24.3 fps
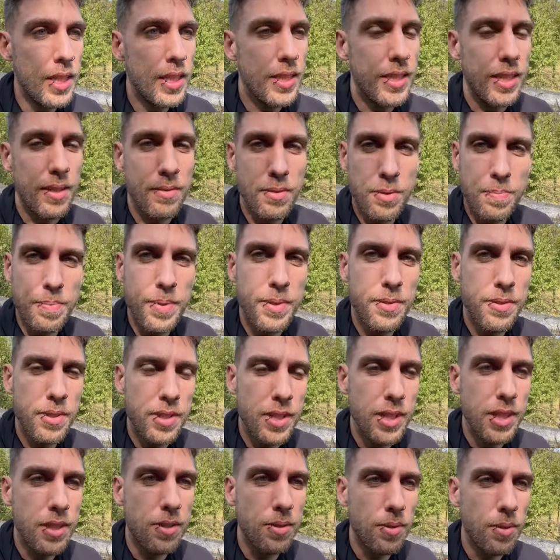that would be
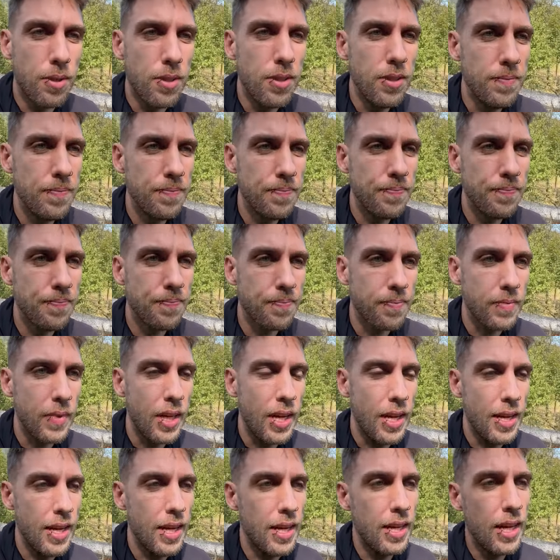really cool.
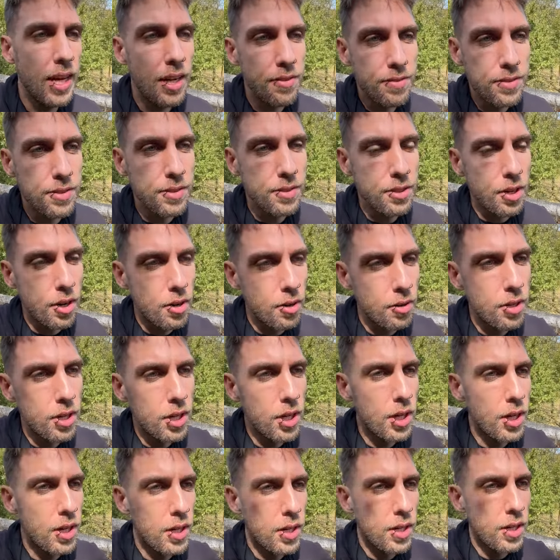And then I have to go
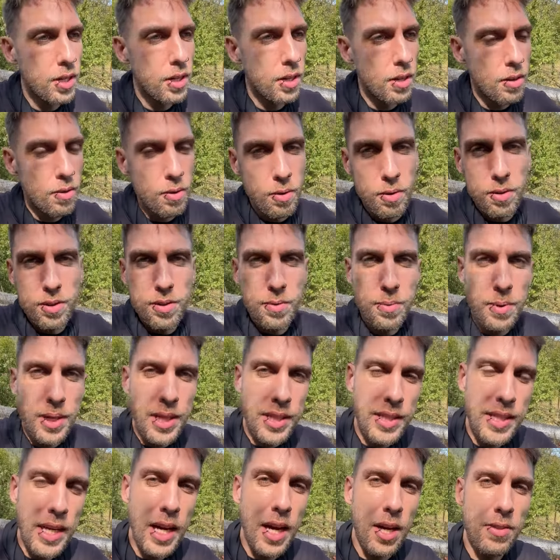all the way
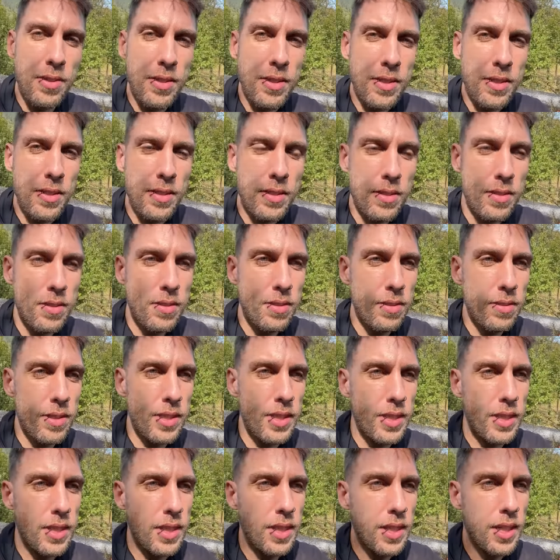down to
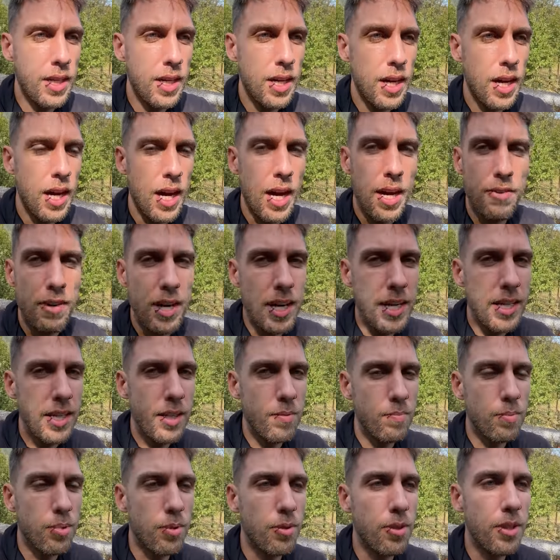the Iranian
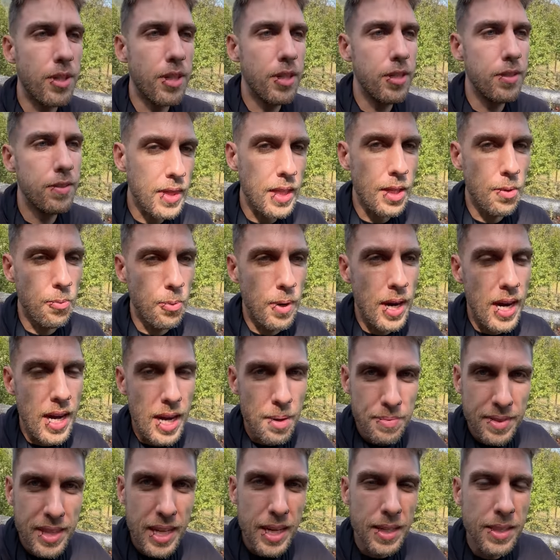border where
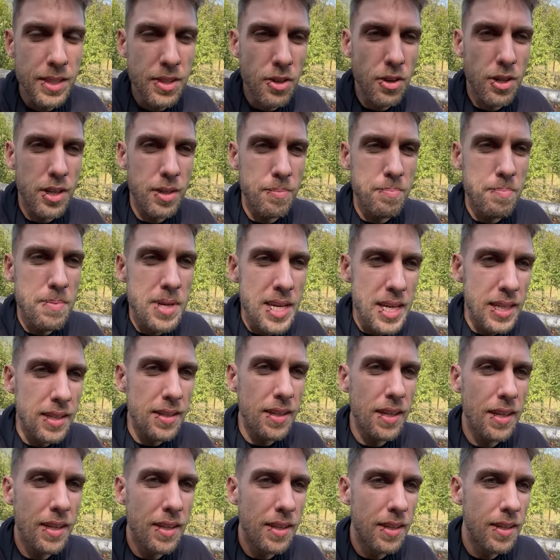I'm then gonna meet
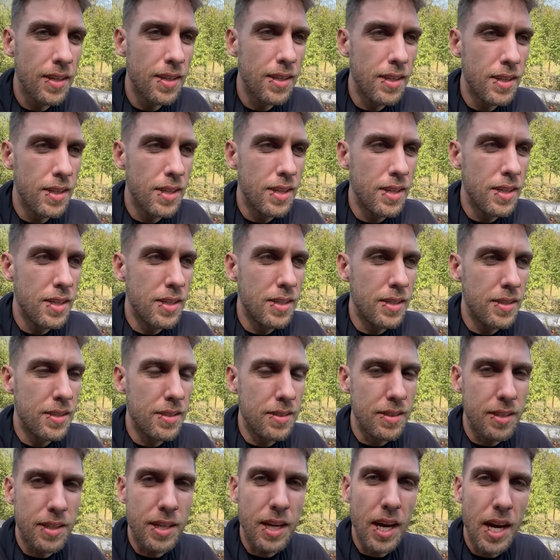
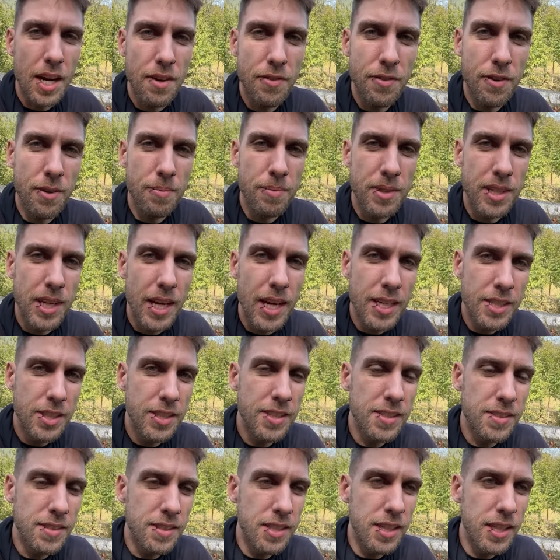the guy from the
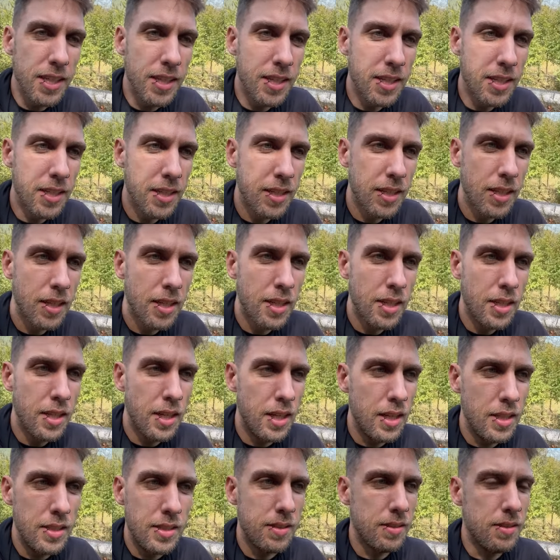agency
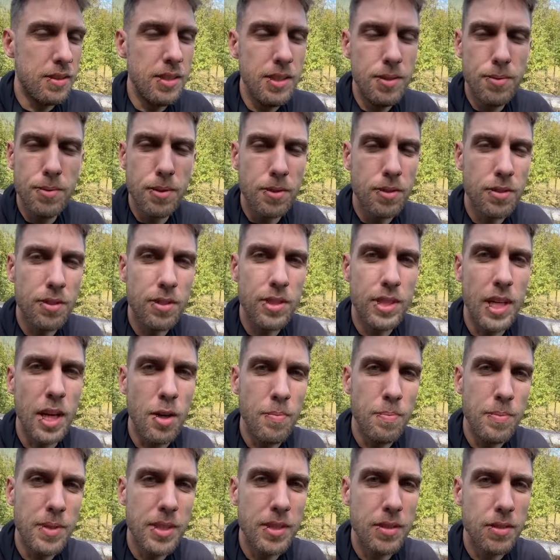and he will just help
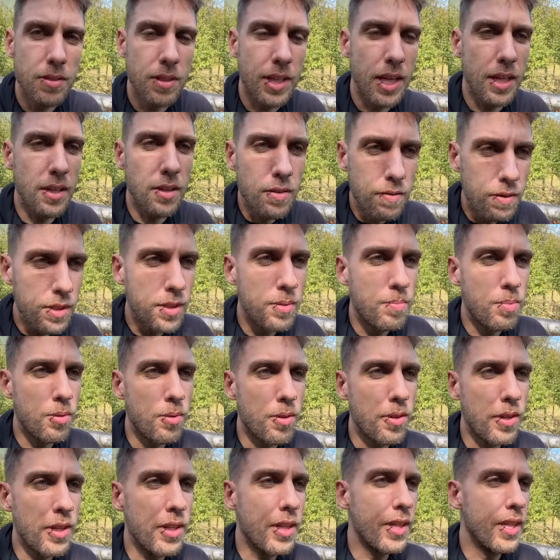me to get over the
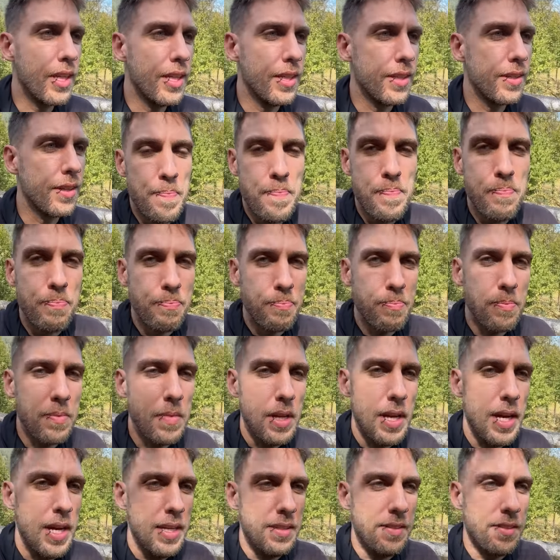border and,
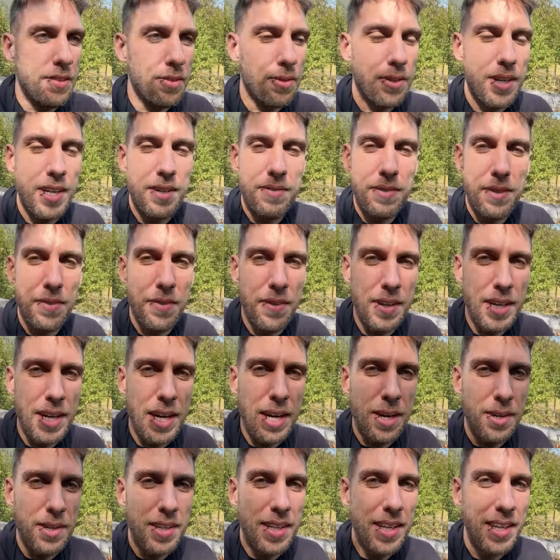and sort everything
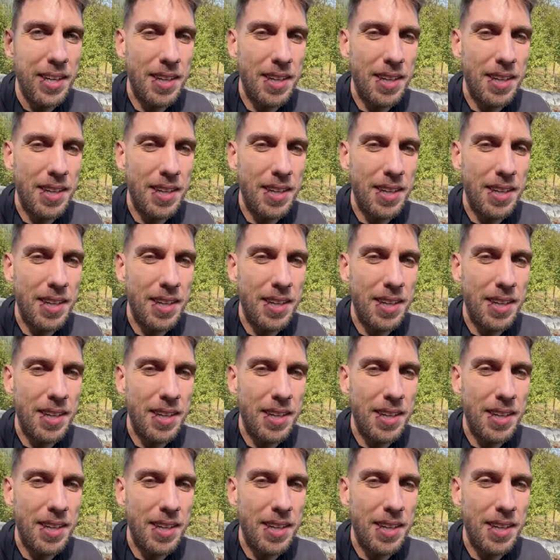out.